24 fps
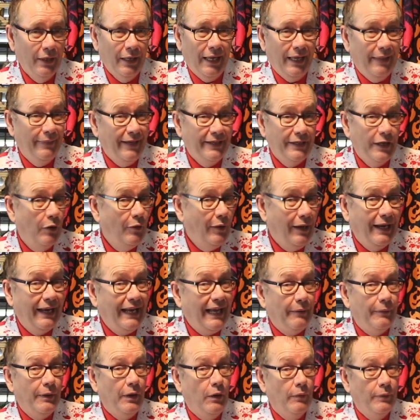and they don't
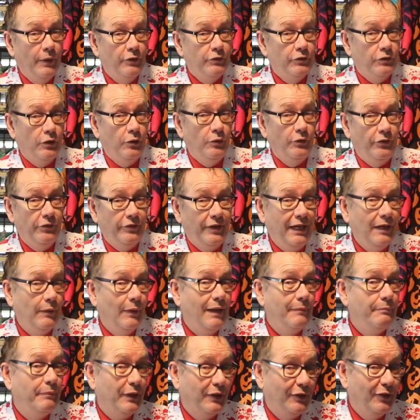allow it on those cruises
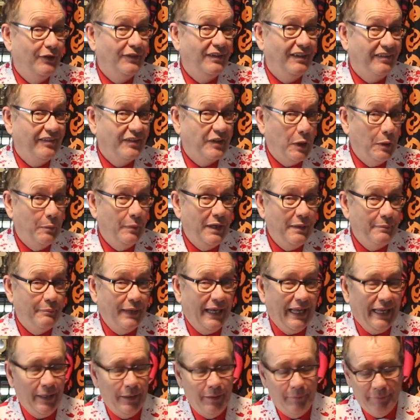anyway because there's so many
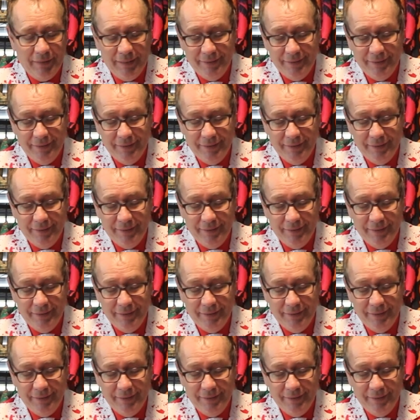platinum